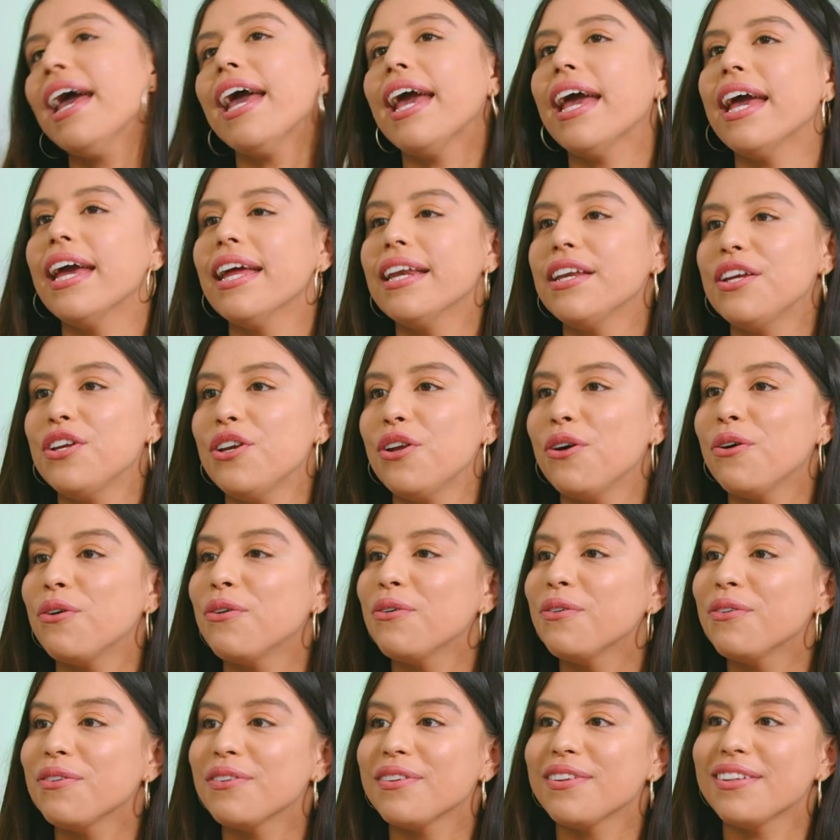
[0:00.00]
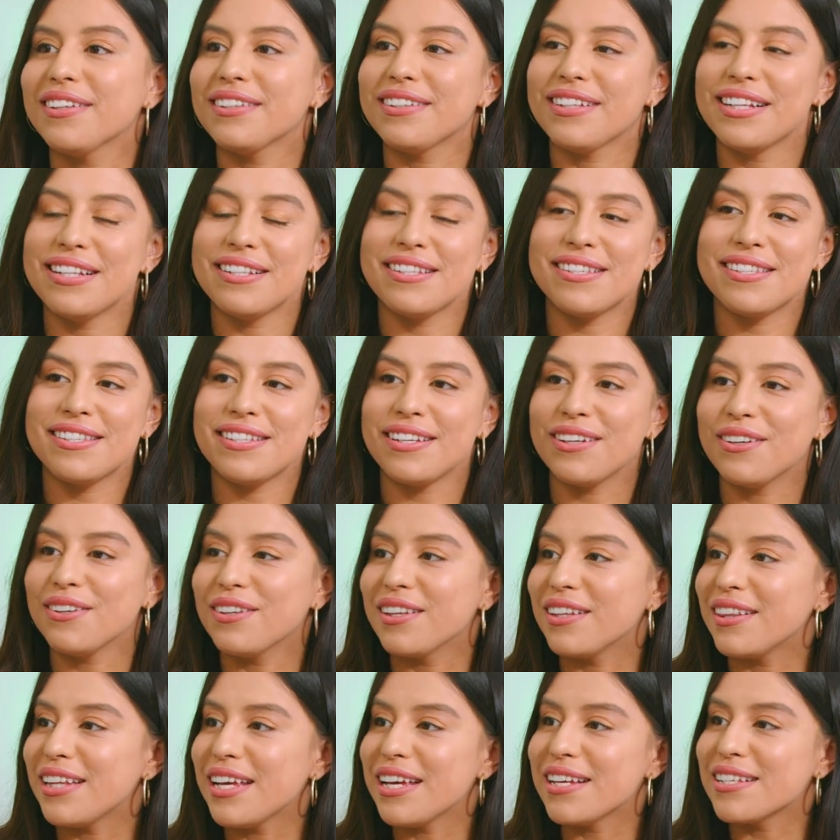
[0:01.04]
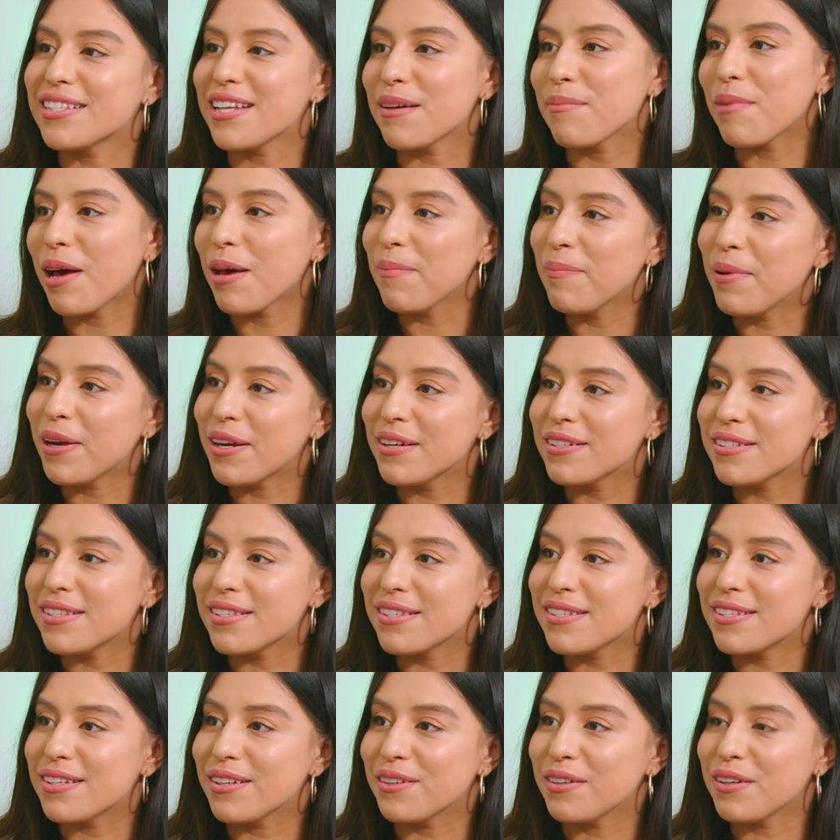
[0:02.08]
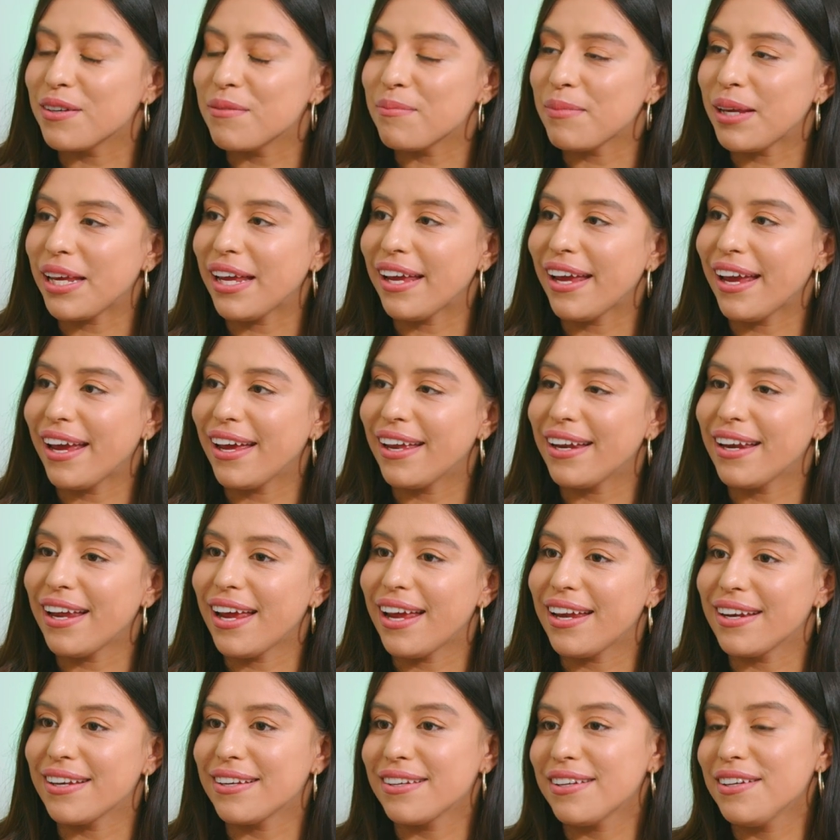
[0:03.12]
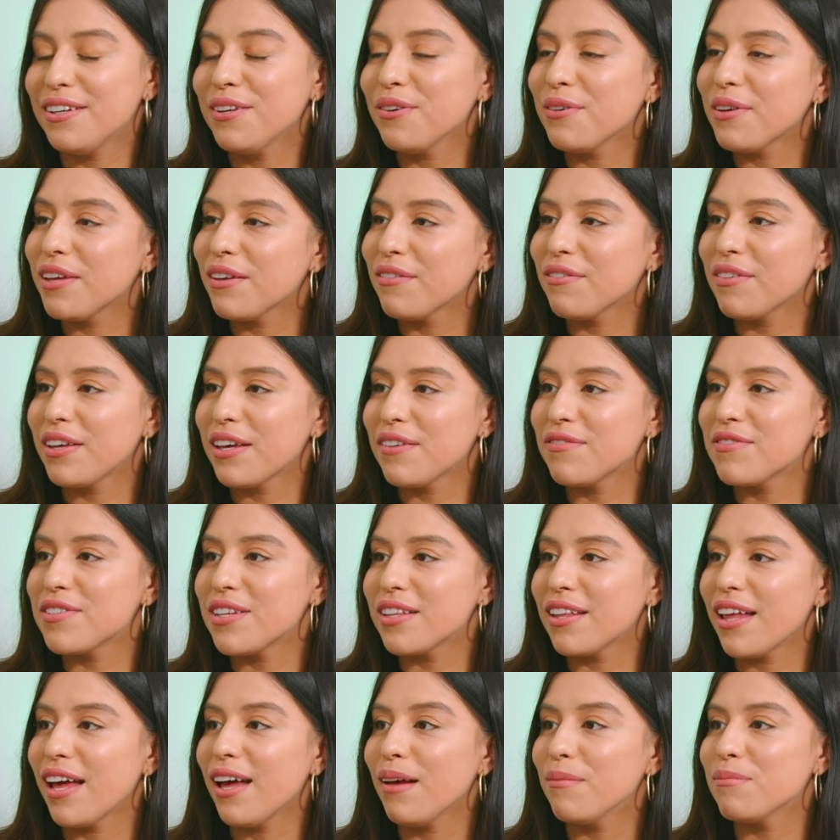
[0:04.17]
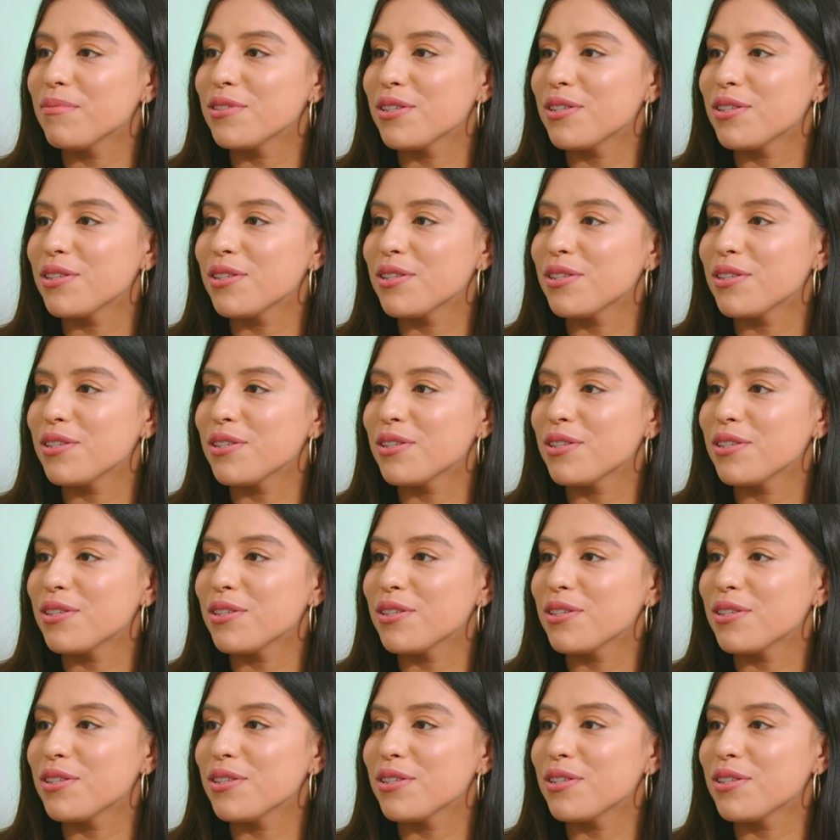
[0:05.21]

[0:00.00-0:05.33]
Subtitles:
and instill the things that my parents instilled in me and give to them.